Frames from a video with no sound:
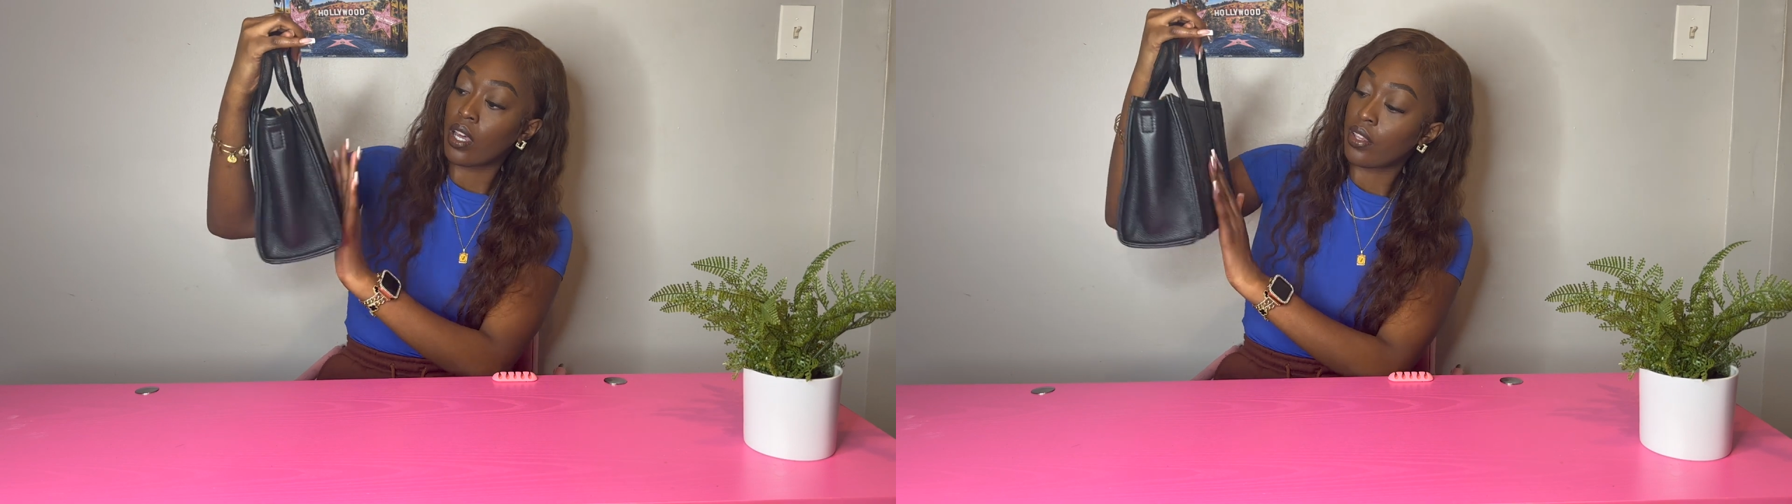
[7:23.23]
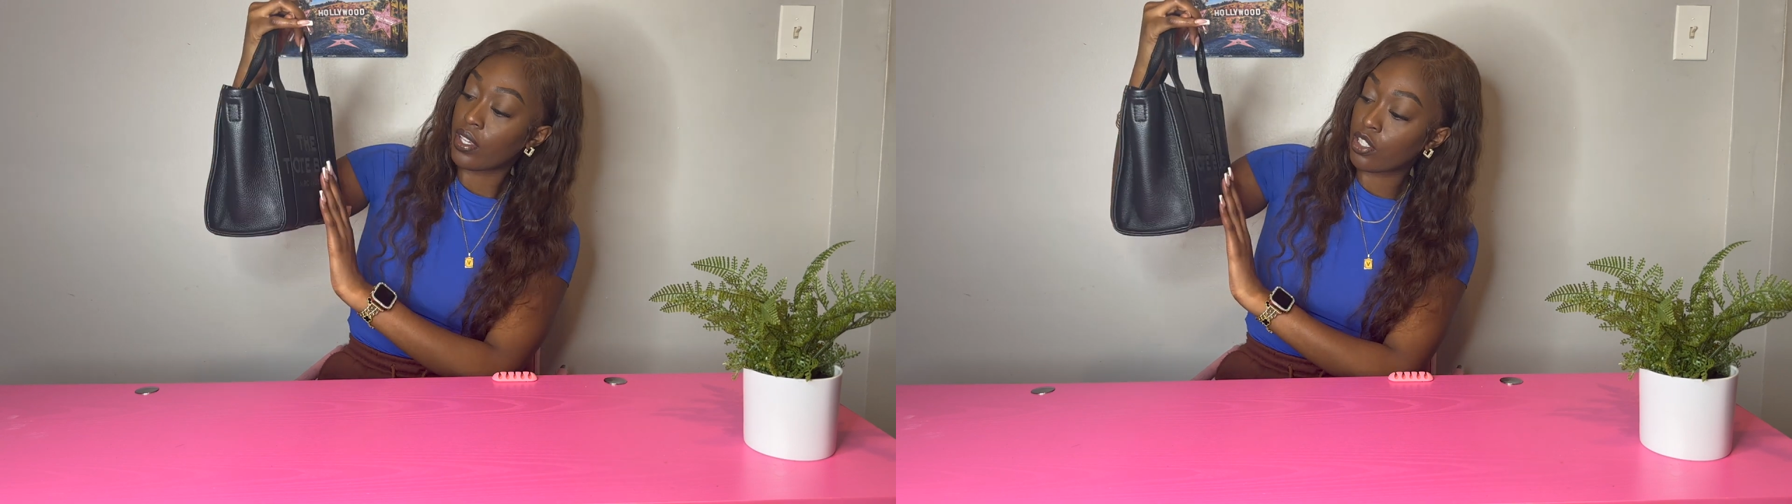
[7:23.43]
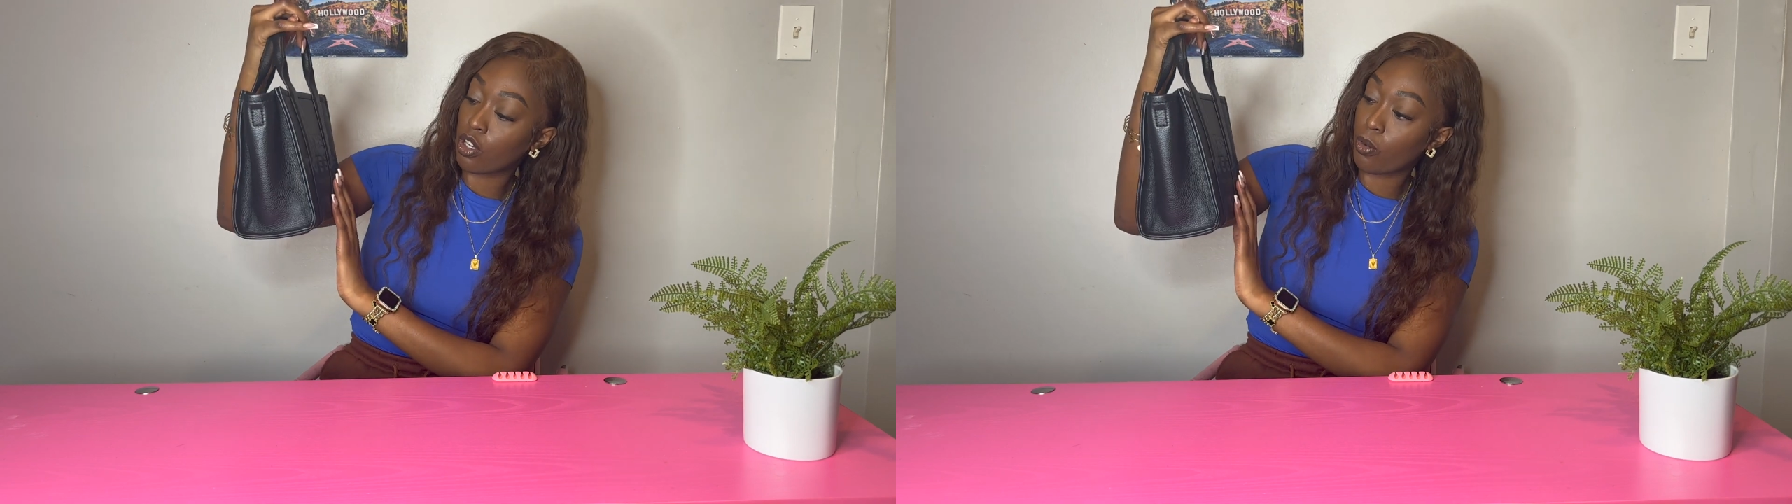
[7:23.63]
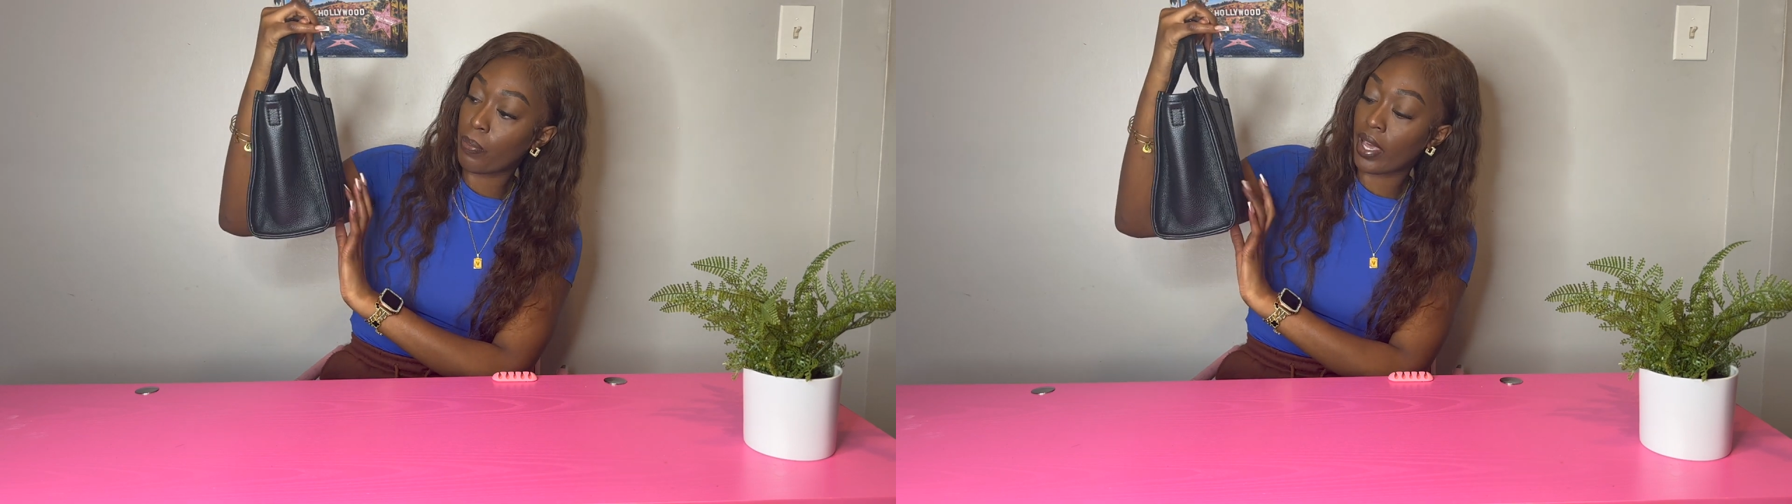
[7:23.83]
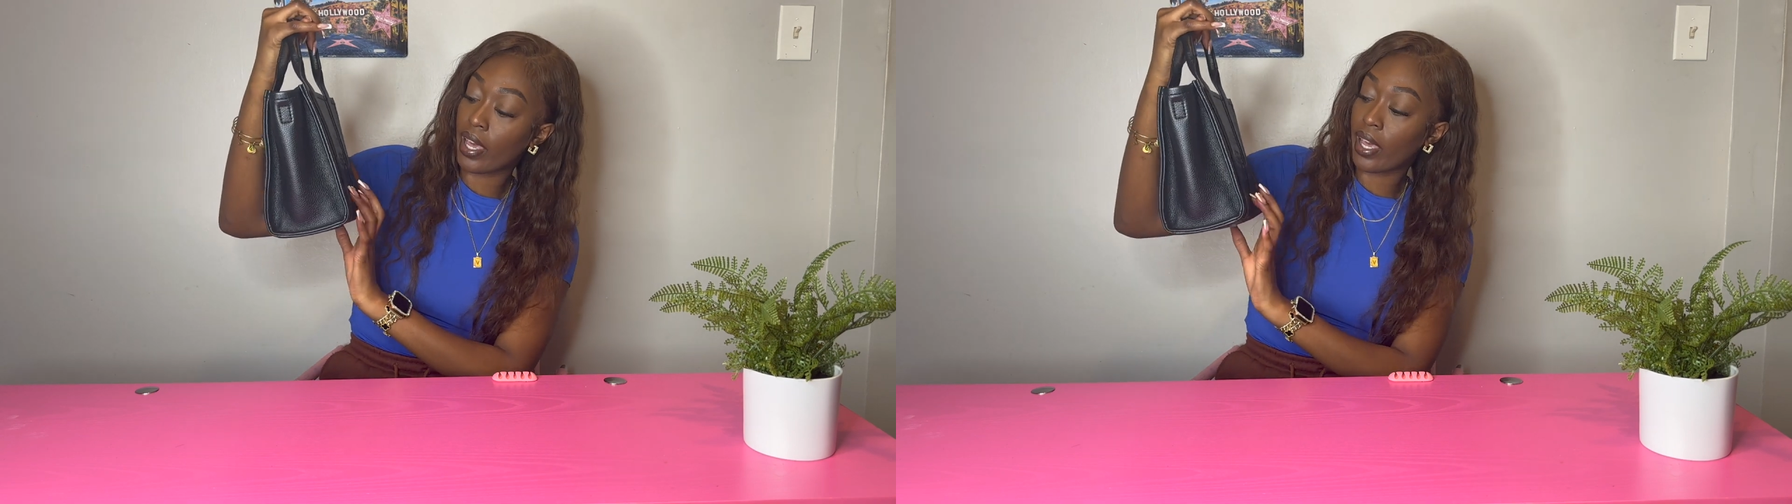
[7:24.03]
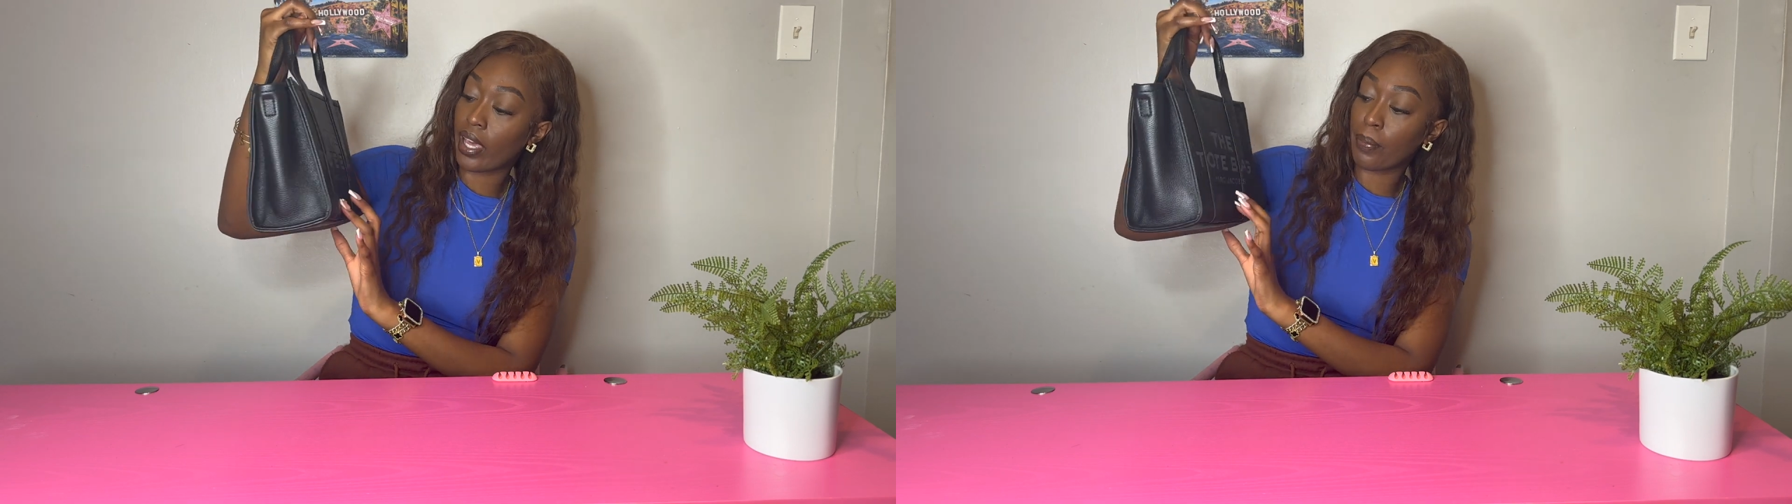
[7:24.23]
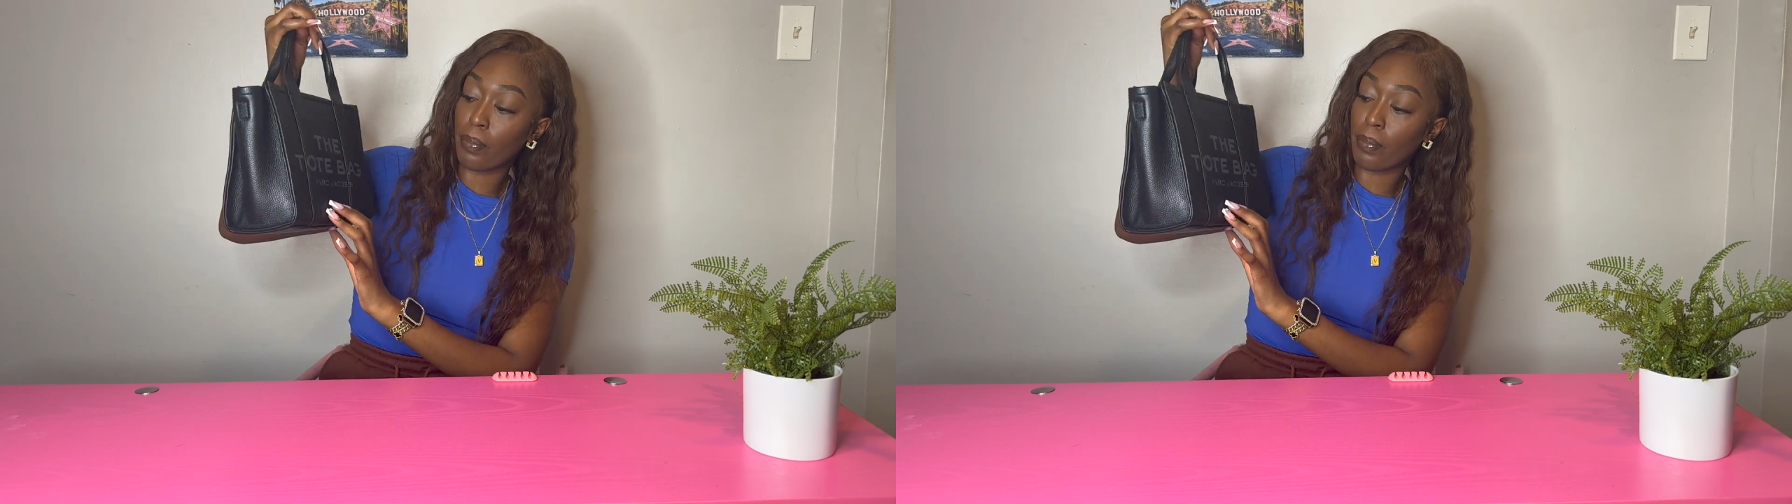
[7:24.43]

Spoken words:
The tote bag,